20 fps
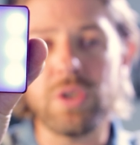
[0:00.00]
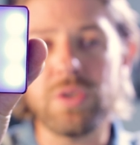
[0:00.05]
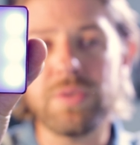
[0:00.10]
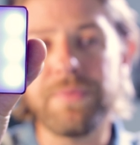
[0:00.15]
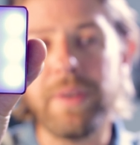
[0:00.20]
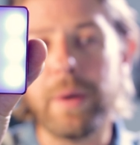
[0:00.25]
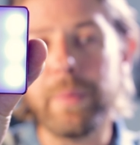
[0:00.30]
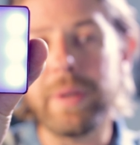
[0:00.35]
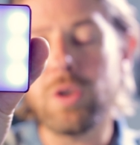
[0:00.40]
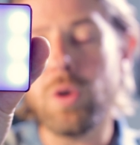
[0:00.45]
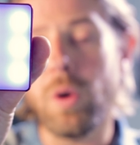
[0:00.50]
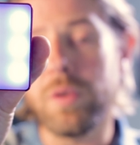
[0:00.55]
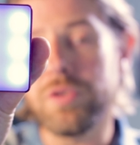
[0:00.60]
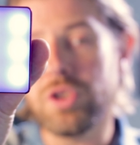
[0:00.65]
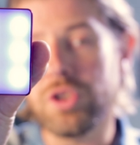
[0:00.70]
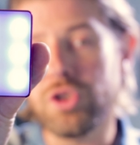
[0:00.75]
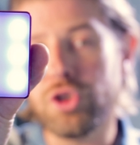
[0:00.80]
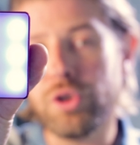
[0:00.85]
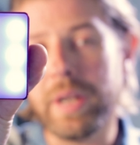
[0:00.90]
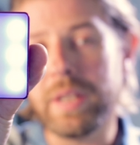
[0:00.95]
is very
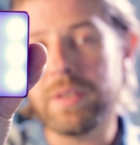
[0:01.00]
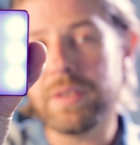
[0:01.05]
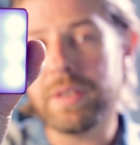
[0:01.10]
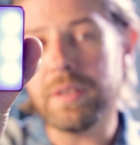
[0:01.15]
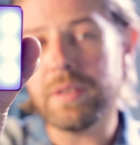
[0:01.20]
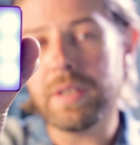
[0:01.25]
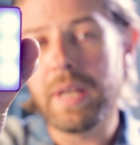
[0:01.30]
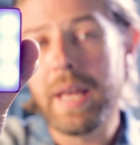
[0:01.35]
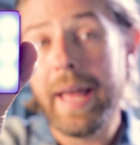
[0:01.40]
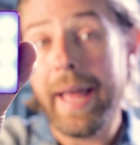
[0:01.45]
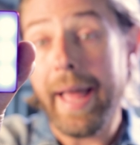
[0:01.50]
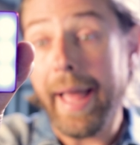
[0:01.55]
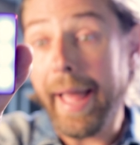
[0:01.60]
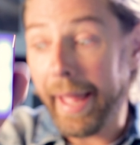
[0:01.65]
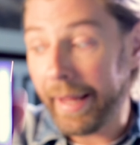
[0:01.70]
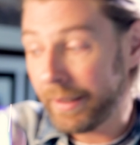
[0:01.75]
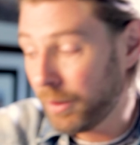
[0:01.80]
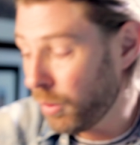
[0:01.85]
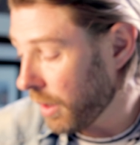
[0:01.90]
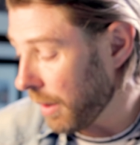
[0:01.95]
concentrated,
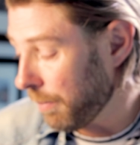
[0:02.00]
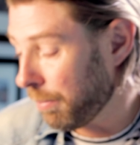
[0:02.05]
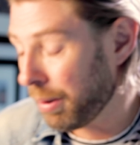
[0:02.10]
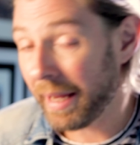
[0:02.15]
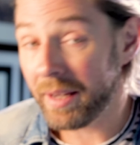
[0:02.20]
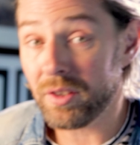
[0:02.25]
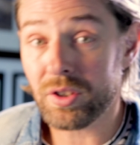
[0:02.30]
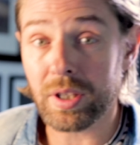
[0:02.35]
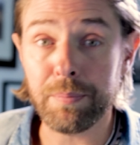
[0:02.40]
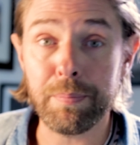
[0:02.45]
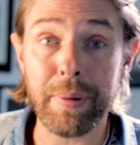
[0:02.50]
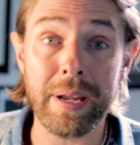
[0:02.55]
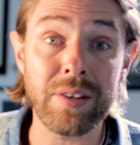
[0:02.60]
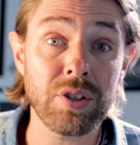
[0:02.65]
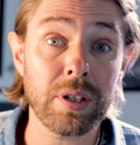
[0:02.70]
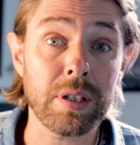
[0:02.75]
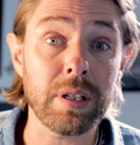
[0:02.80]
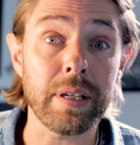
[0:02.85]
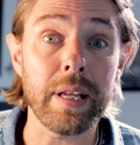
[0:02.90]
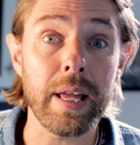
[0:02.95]
and you can place it
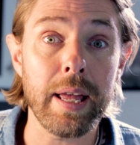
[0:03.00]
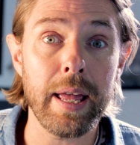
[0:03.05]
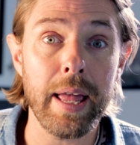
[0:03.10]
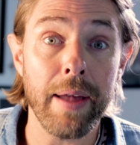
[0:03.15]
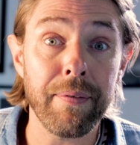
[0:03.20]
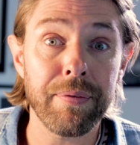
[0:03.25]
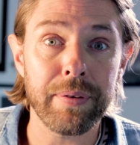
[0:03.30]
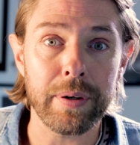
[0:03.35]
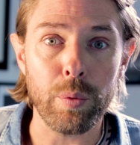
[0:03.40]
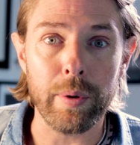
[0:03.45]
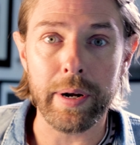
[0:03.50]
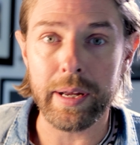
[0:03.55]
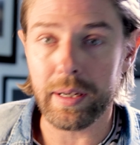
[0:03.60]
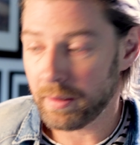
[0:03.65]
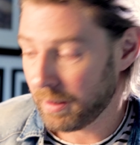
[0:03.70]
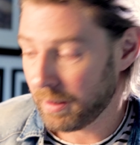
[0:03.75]
basically everywhere.